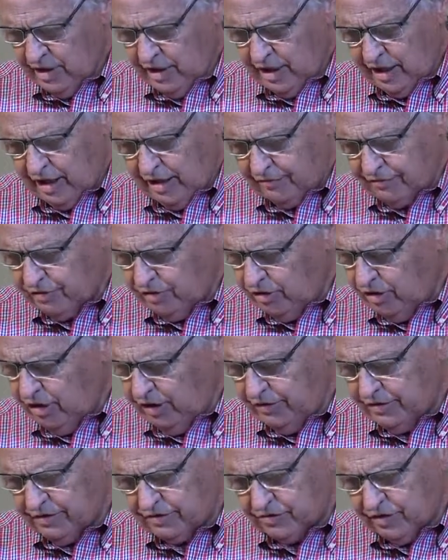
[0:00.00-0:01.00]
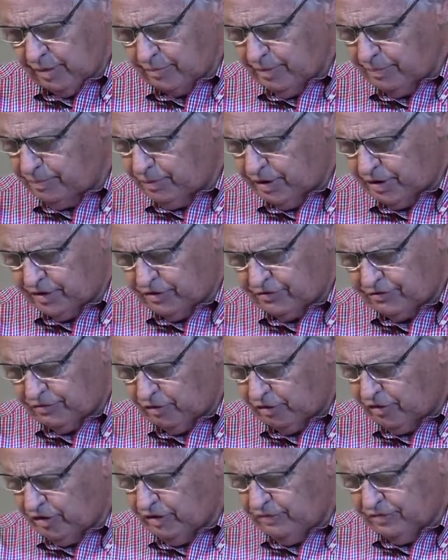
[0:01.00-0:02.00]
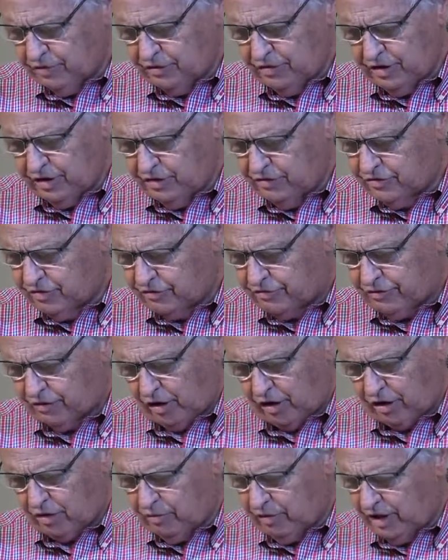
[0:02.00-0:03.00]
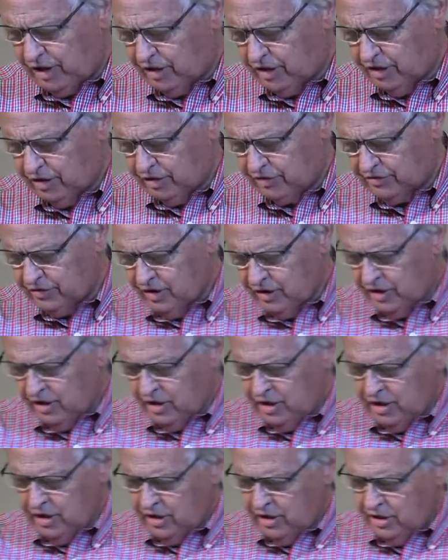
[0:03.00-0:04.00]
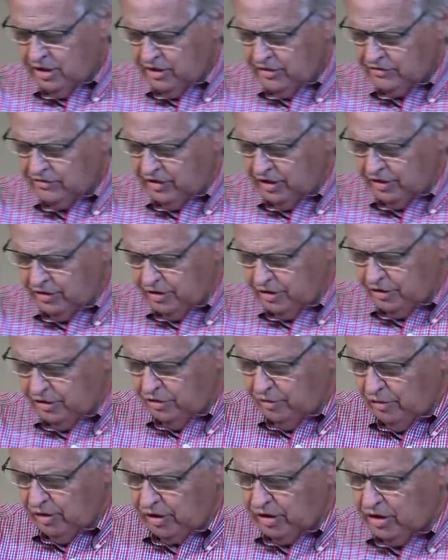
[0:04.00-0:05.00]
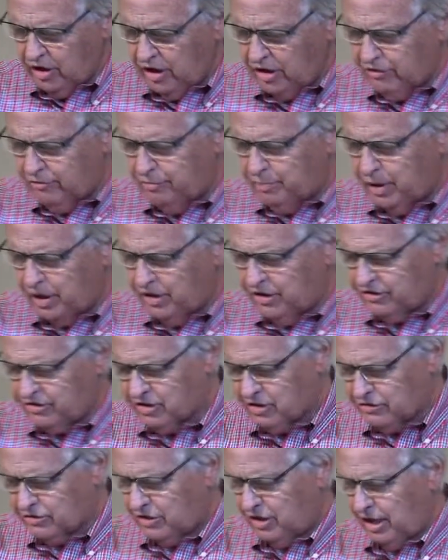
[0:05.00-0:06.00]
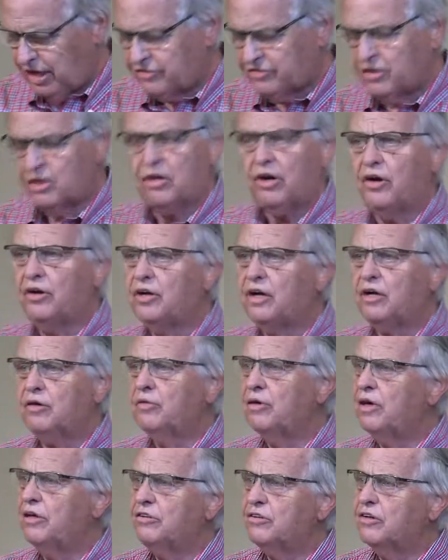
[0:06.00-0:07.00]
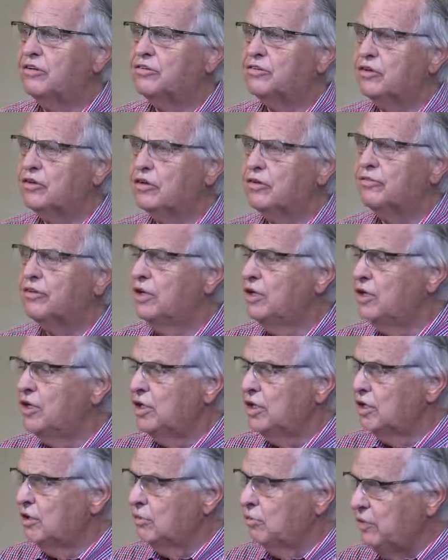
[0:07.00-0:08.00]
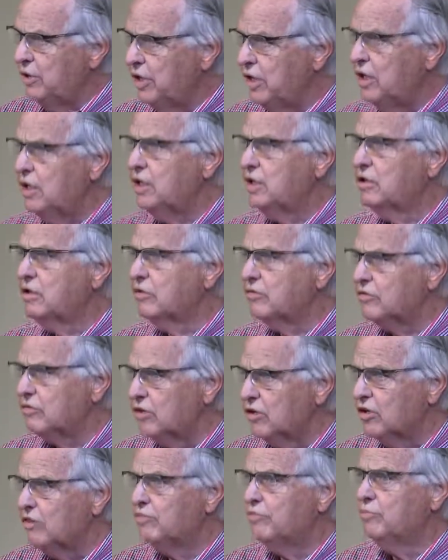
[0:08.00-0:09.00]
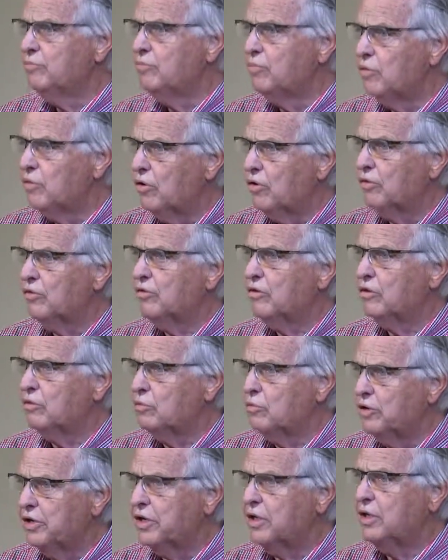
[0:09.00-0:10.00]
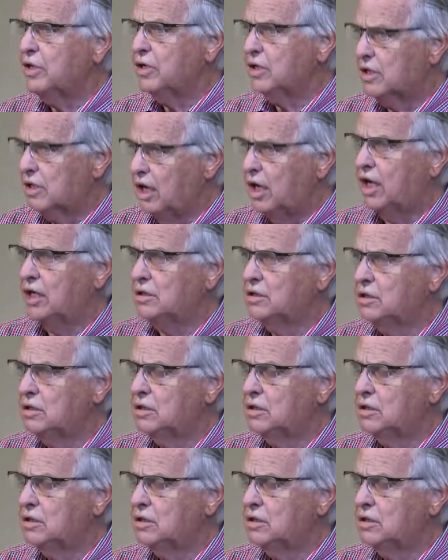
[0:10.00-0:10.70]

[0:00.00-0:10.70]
After all that's come upon us for our evil deeds and for our great guilt, seeing that you, our God, have punished us less than our iniquities deserved. We deserve more than we got.